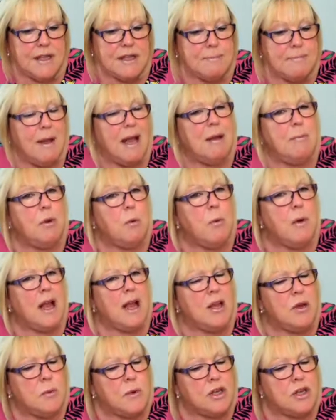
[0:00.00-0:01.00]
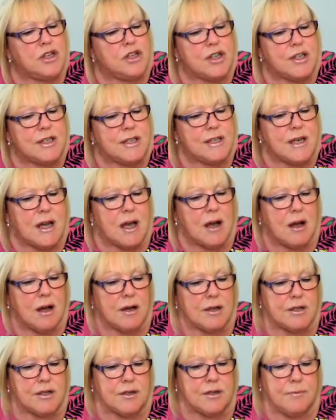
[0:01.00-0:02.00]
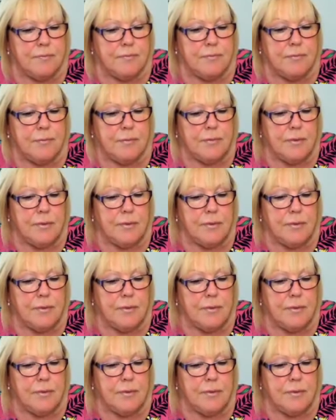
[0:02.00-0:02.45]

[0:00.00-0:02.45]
This may be where you wish to start.